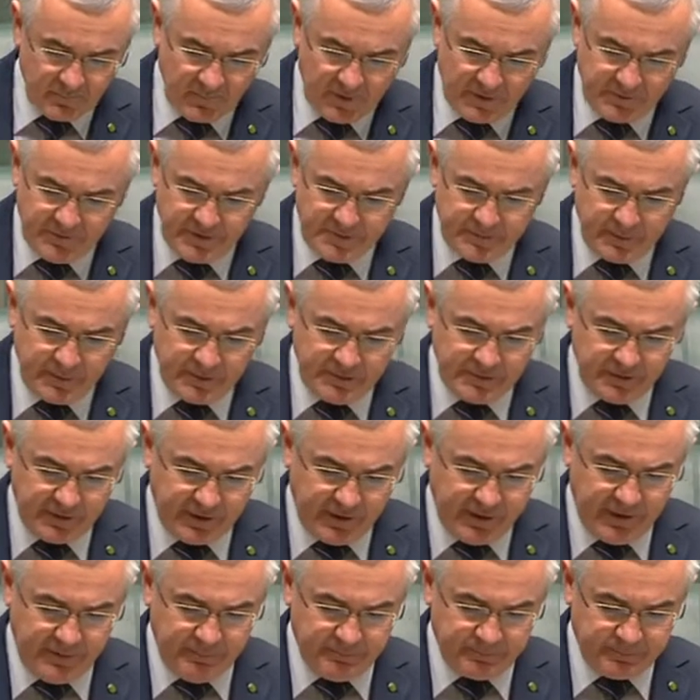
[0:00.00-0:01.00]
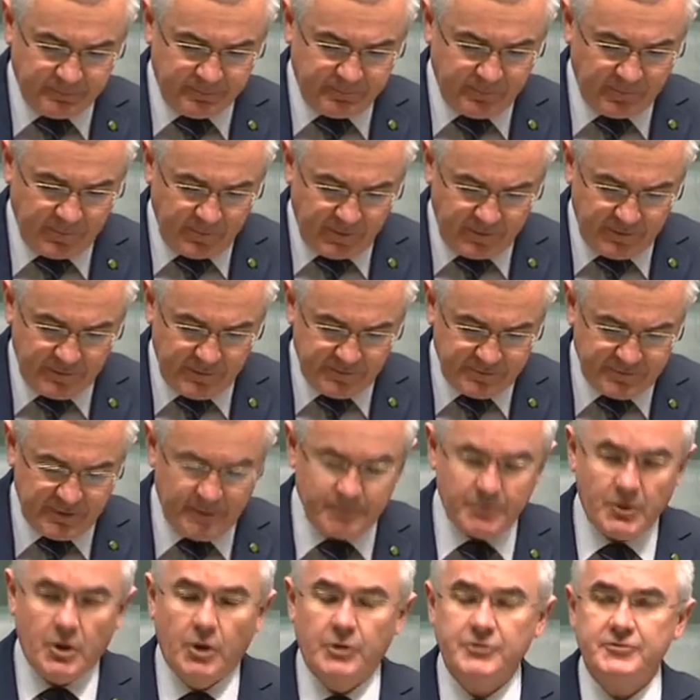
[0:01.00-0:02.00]
there's been
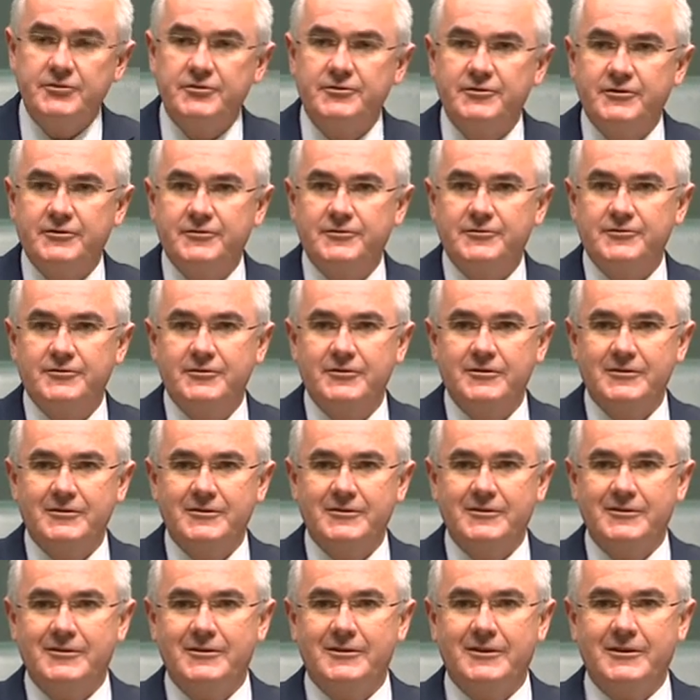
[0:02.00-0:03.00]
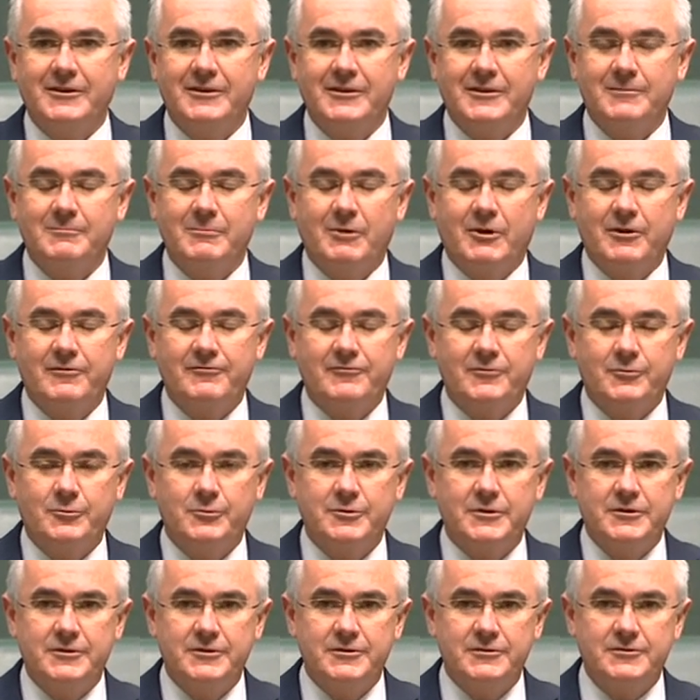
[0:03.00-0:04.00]
some constants in my
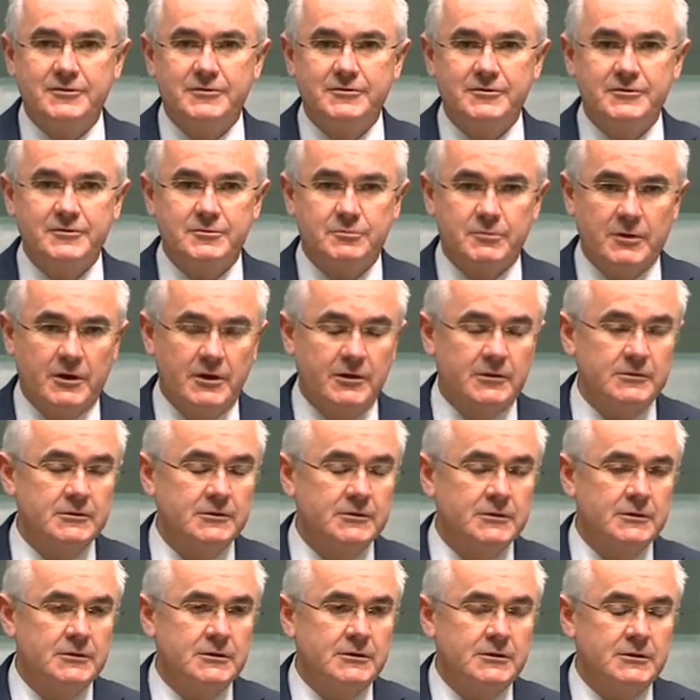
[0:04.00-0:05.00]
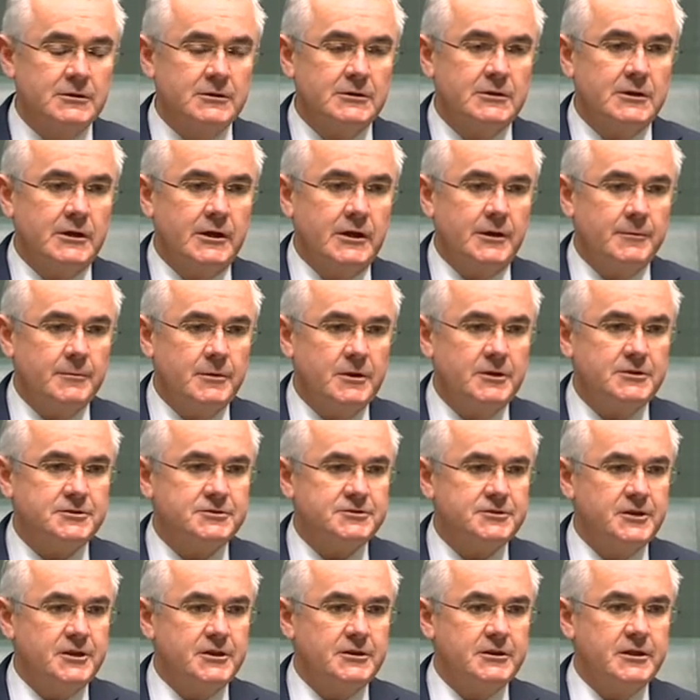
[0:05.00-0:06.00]
4 years in this role.
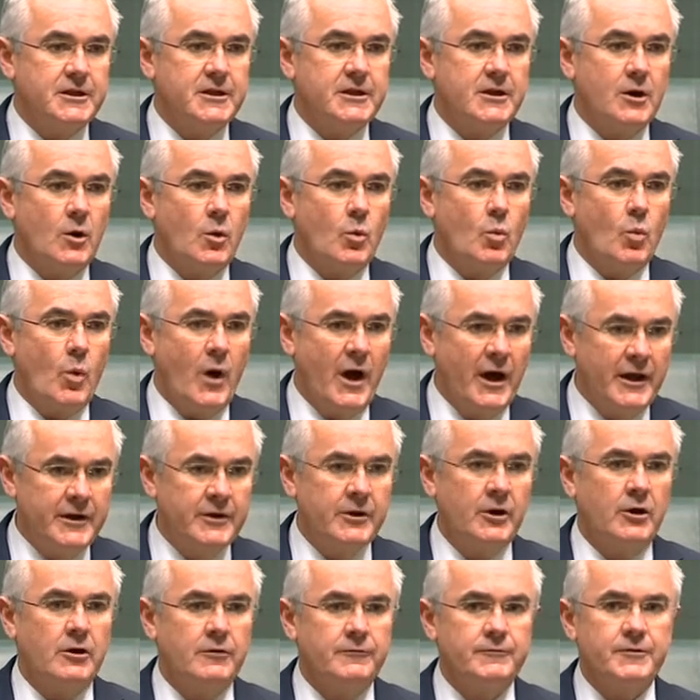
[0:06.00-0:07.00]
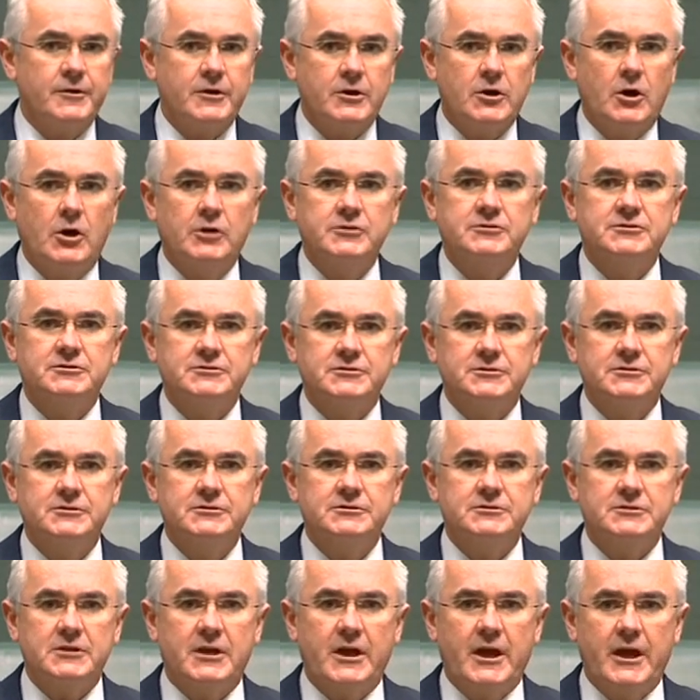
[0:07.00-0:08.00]
Interestingly, one of the
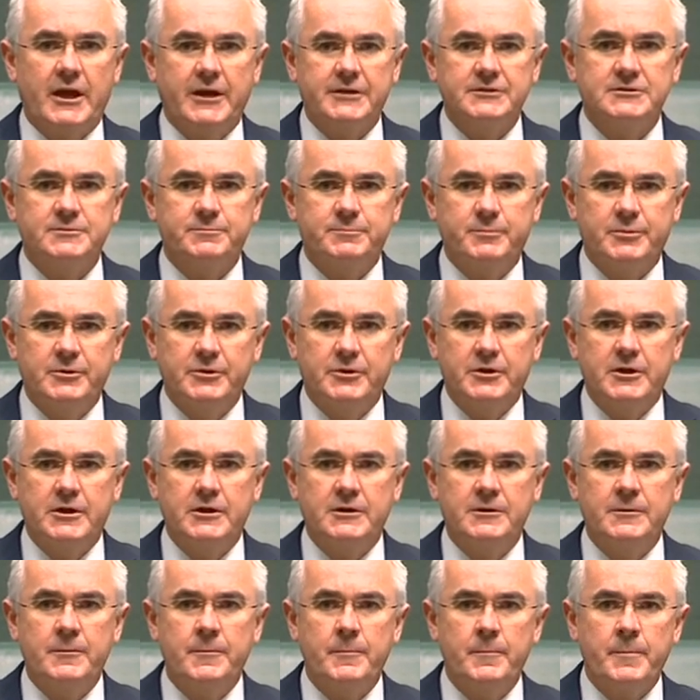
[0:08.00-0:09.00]
constants has been